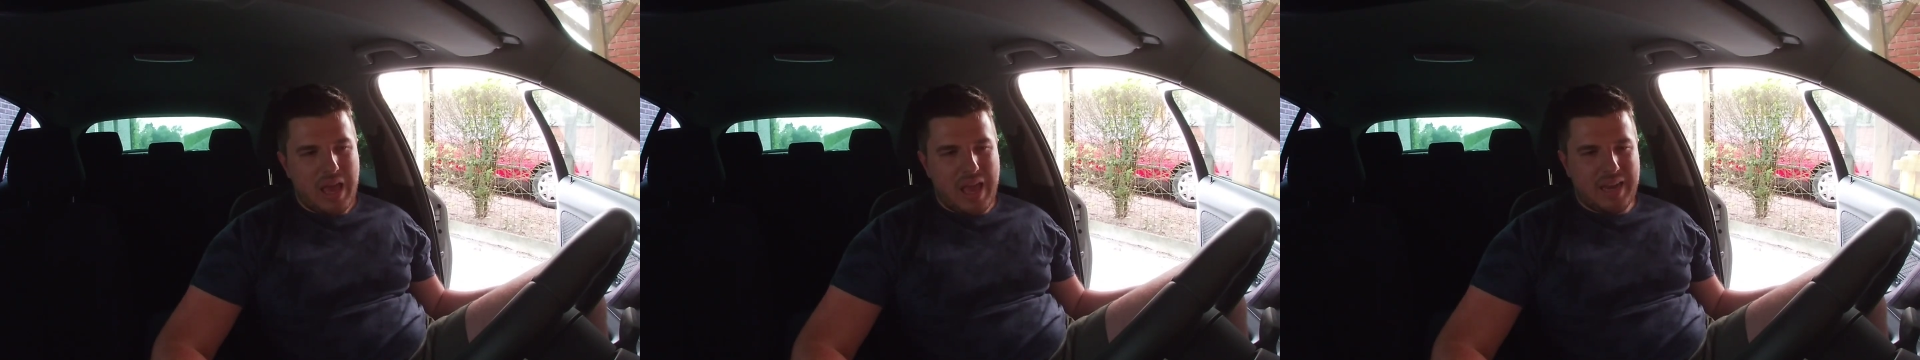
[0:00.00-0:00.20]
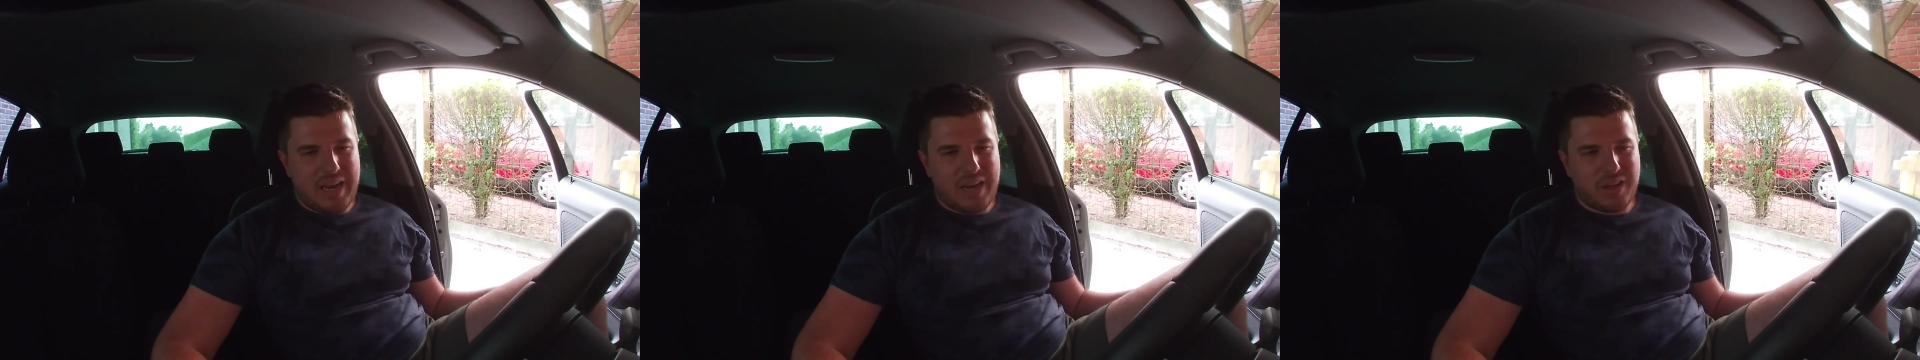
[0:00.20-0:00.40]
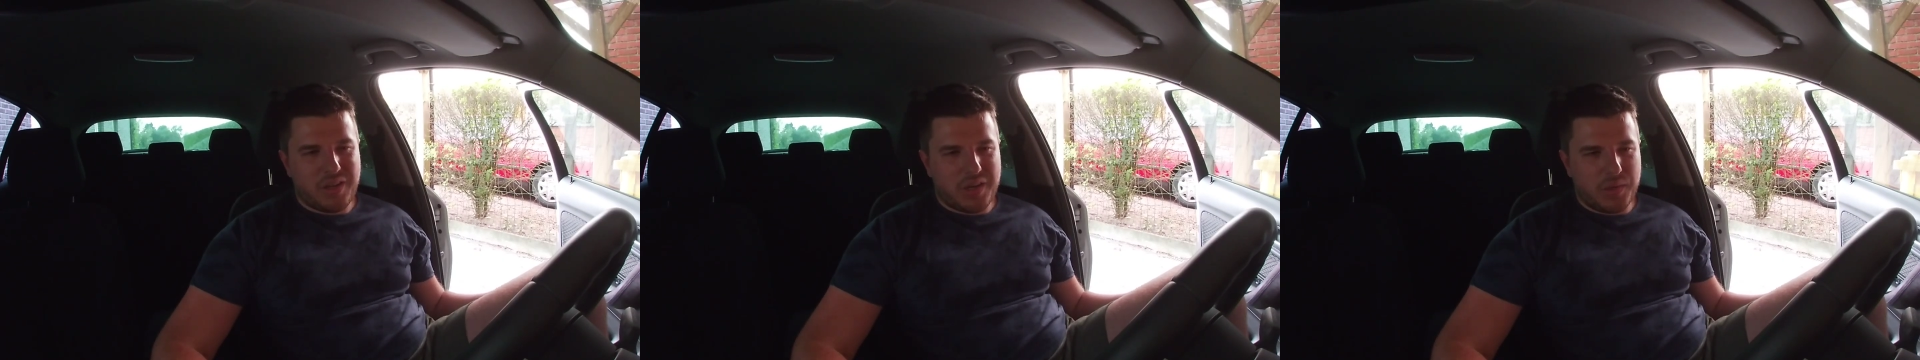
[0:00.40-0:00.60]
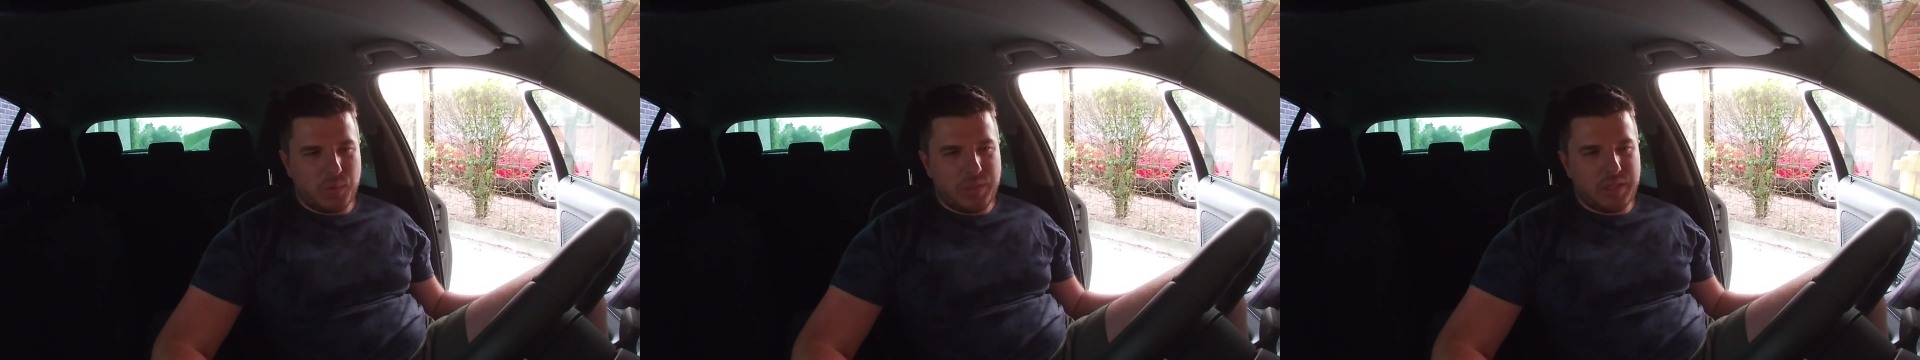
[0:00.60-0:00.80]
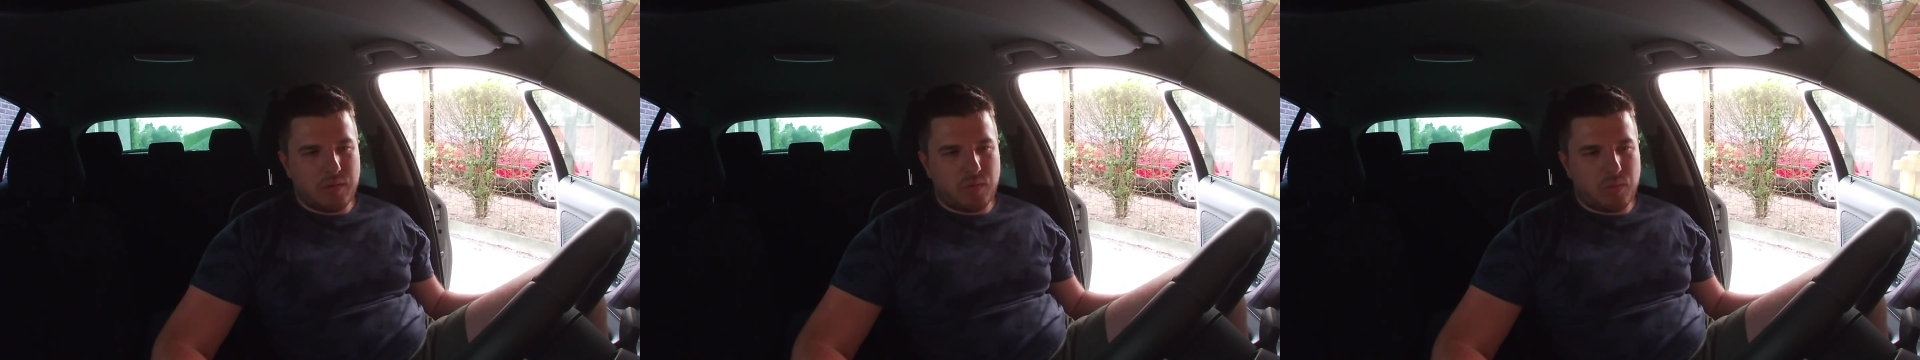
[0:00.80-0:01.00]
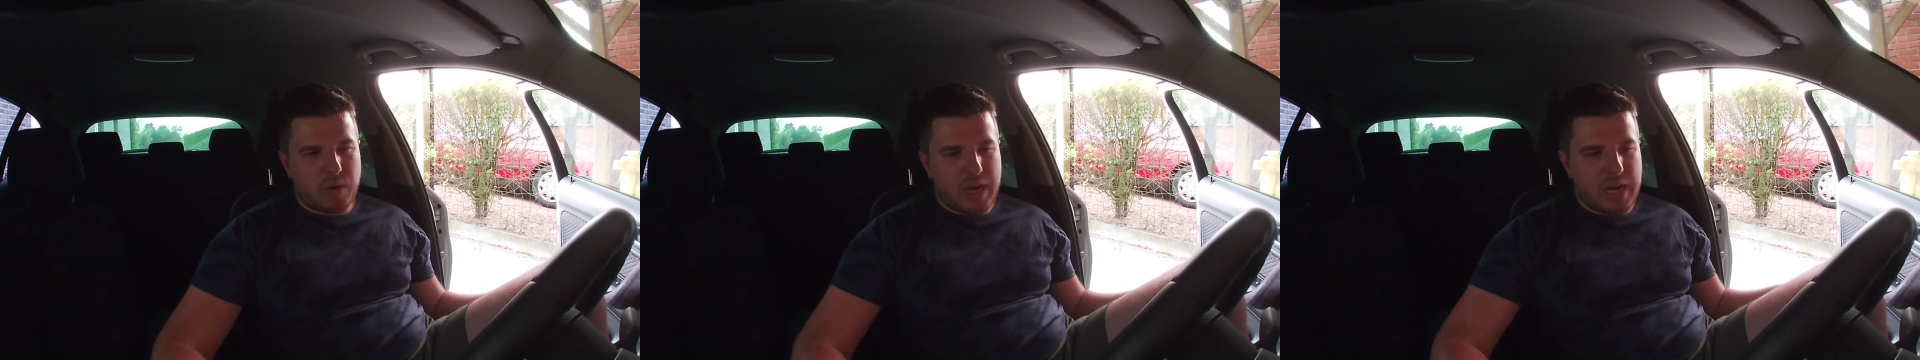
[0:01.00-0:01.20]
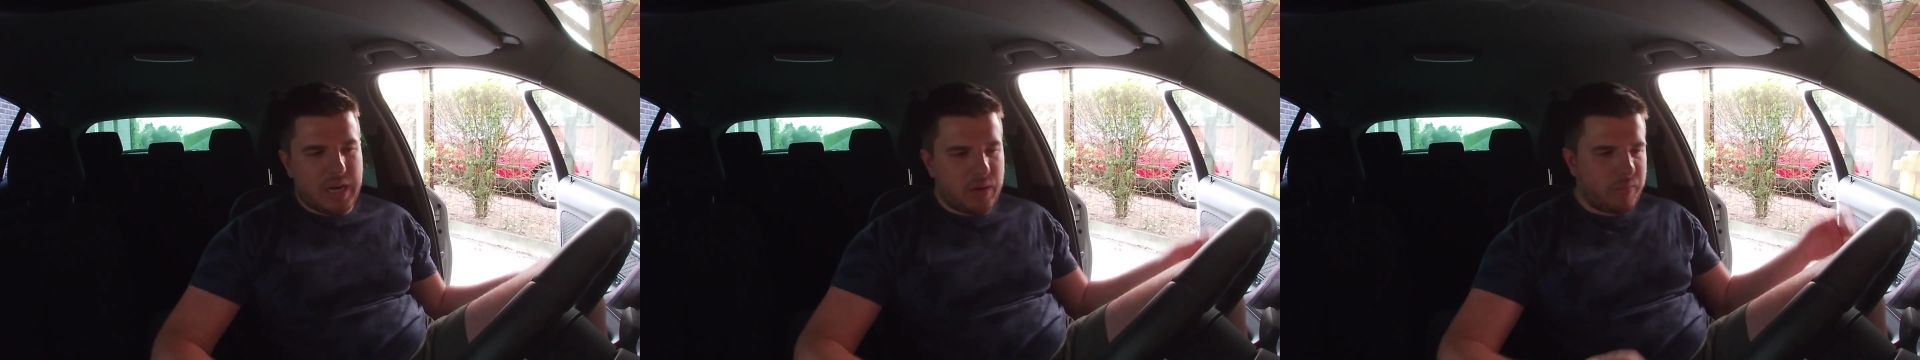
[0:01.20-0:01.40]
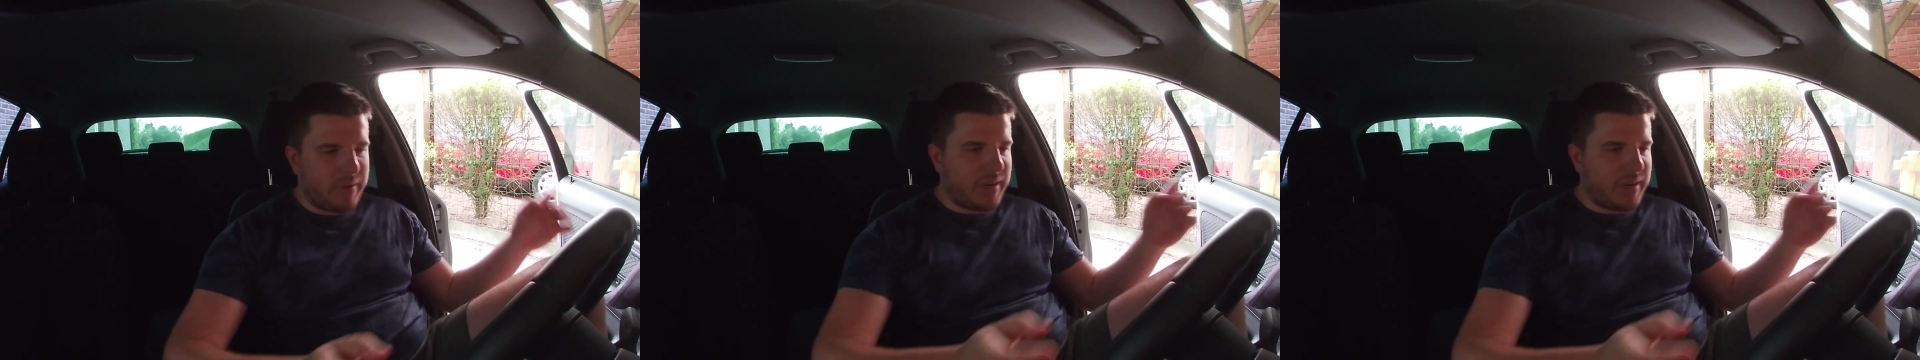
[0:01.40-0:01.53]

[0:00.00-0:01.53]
then, in the rain,